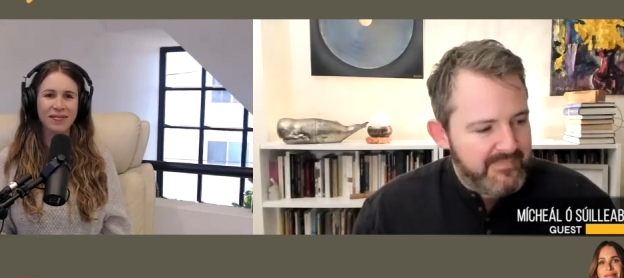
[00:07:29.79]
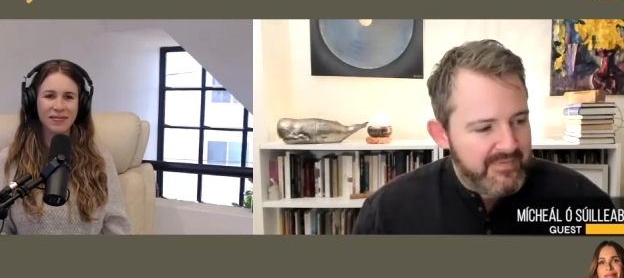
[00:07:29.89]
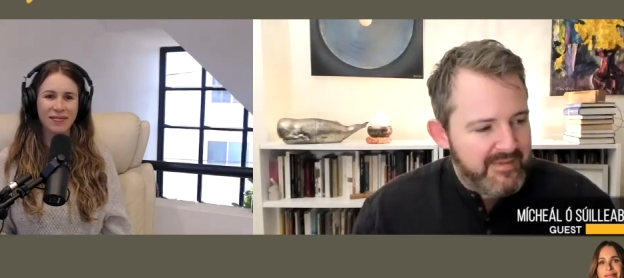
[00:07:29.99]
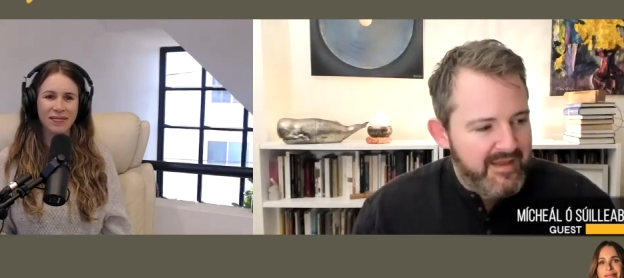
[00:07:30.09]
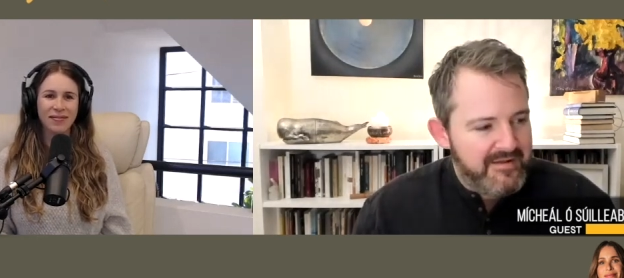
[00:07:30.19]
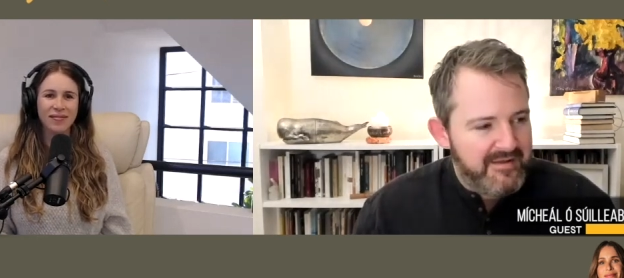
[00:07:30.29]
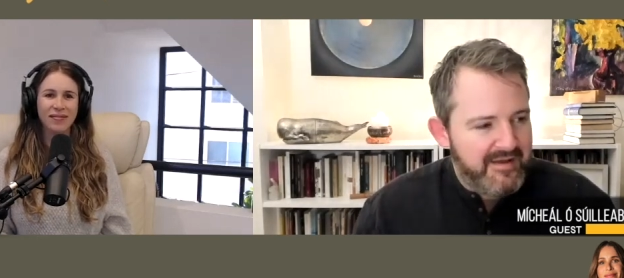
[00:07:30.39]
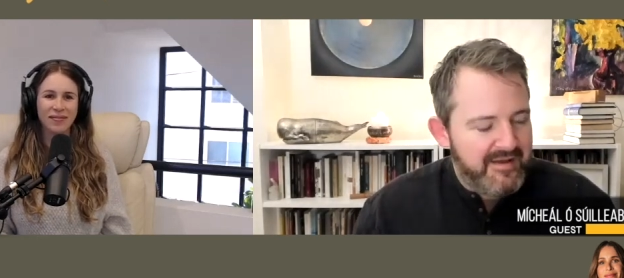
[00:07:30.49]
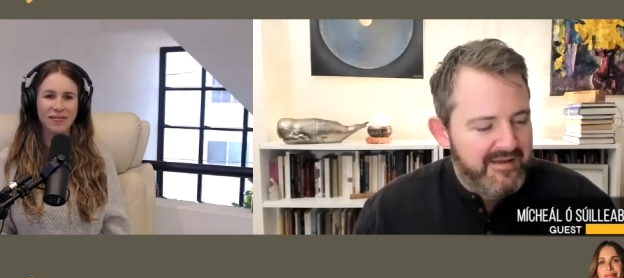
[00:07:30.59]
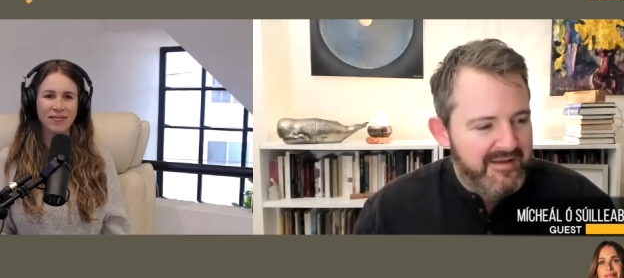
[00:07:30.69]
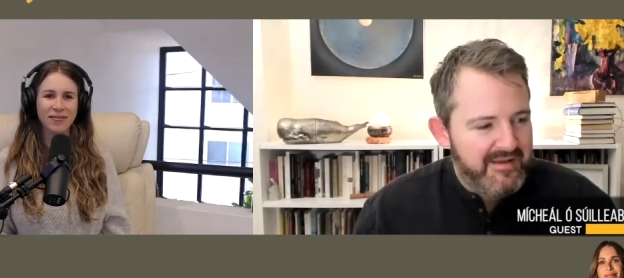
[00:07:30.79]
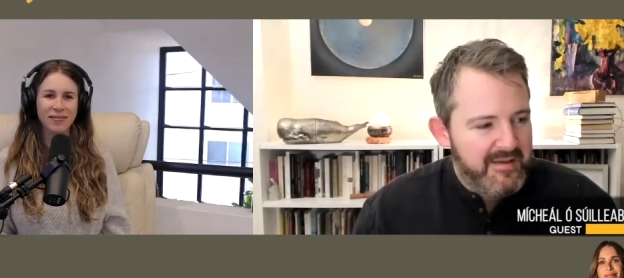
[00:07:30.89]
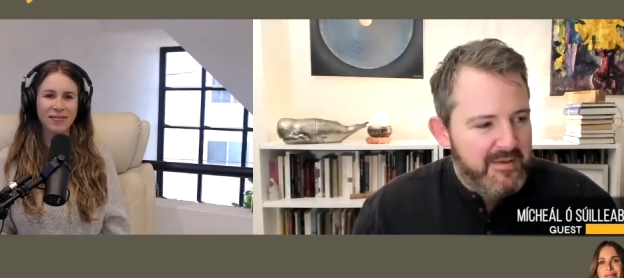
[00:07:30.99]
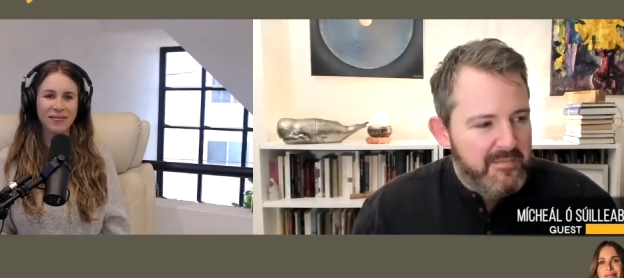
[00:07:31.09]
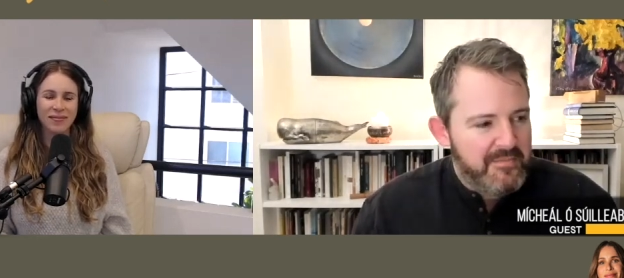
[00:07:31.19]
Speaker 1: and
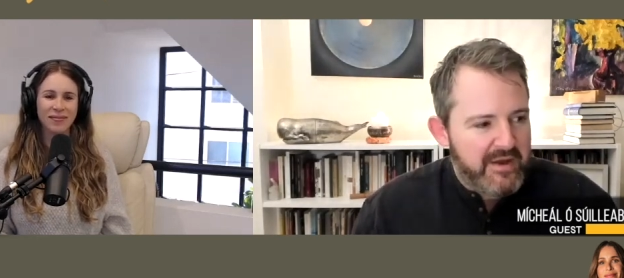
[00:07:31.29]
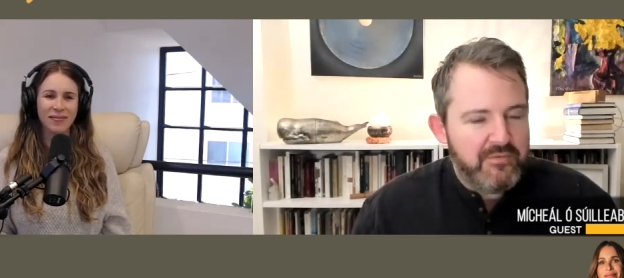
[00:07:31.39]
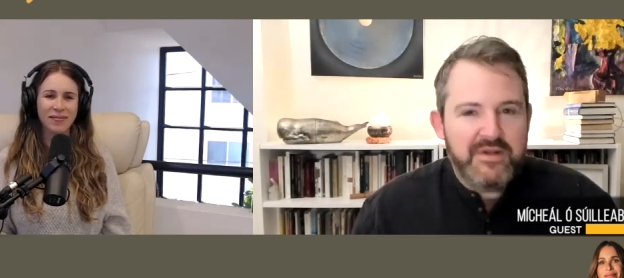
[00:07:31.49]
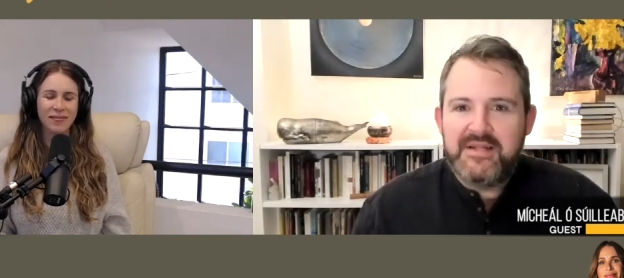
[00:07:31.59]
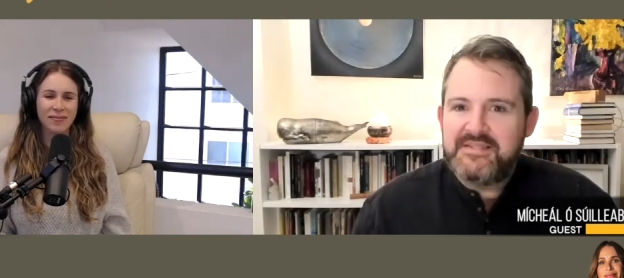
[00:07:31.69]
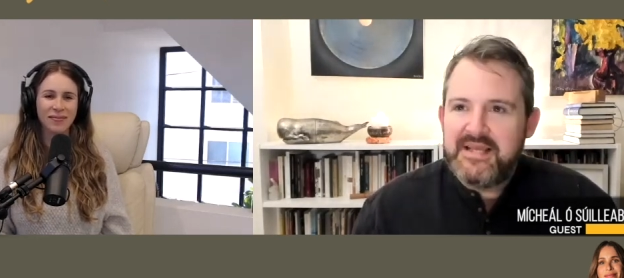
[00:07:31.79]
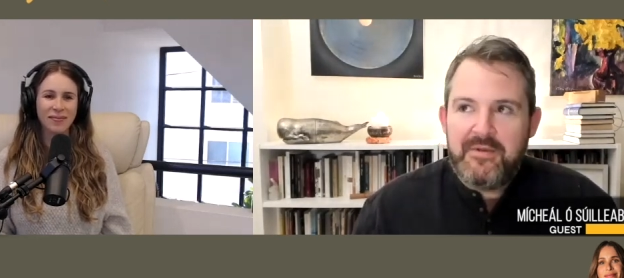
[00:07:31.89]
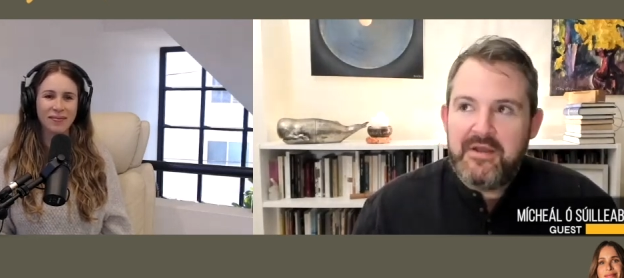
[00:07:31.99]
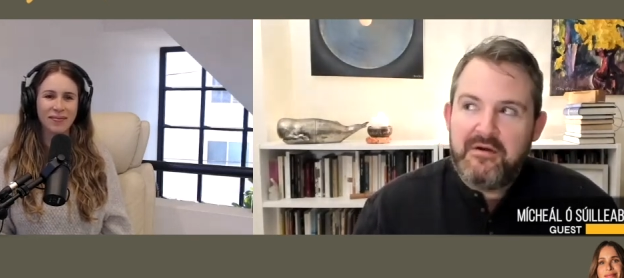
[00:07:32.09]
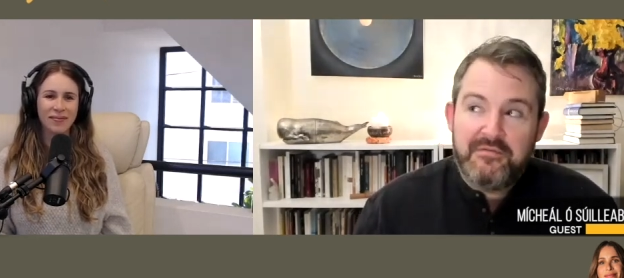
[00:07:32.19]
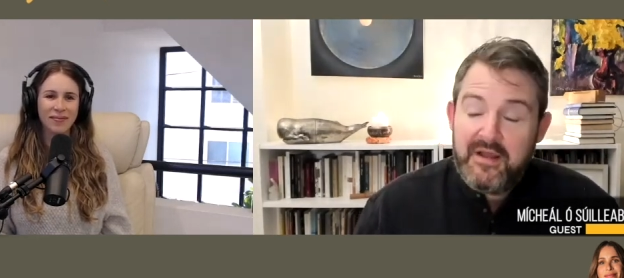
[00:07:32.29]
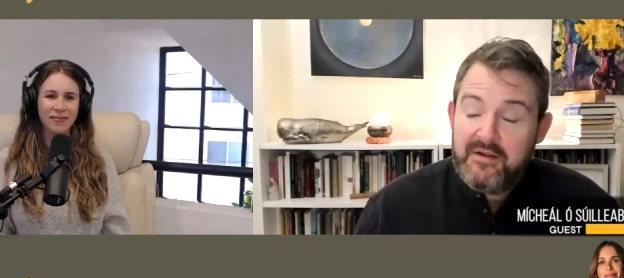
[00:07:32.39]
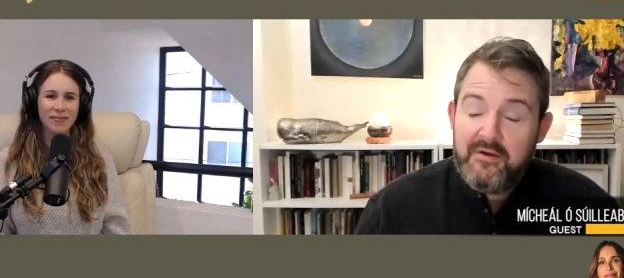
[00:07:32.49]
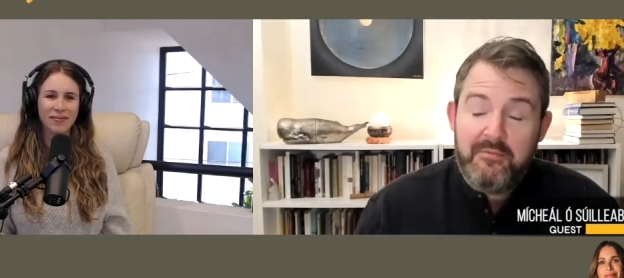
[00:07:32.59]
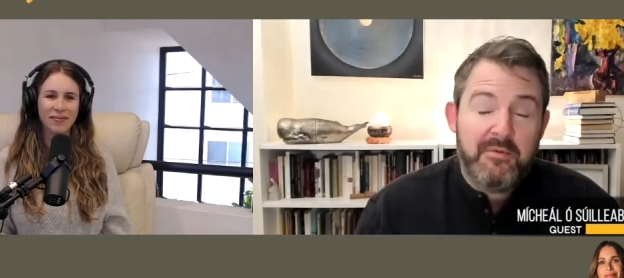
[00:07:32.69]
that really set me off. And I
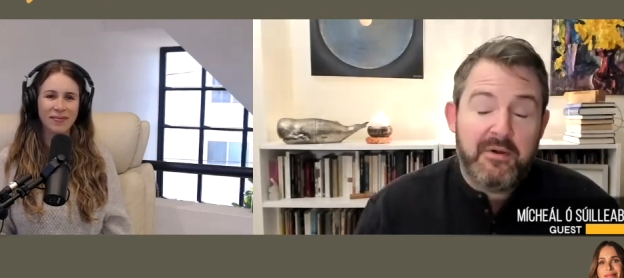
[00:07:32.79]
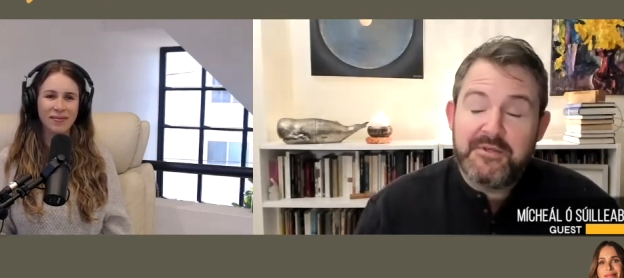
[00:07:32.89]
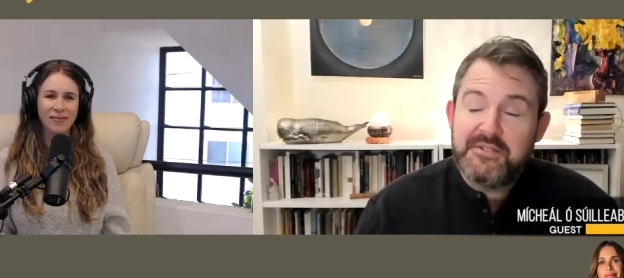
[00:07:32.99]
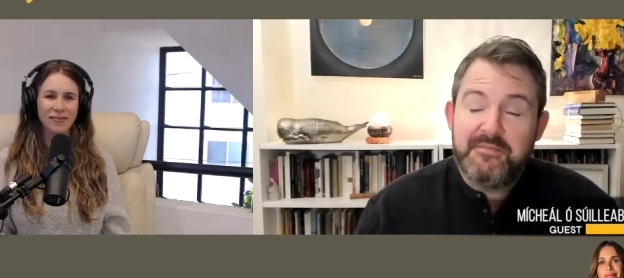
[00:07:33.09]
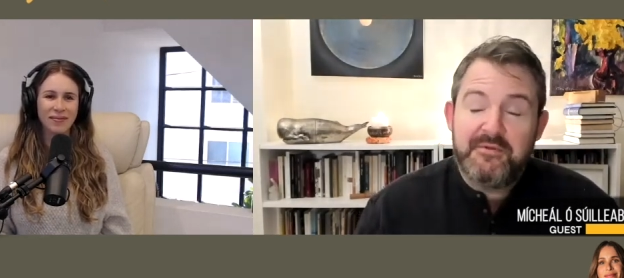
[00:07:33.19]
remember I must have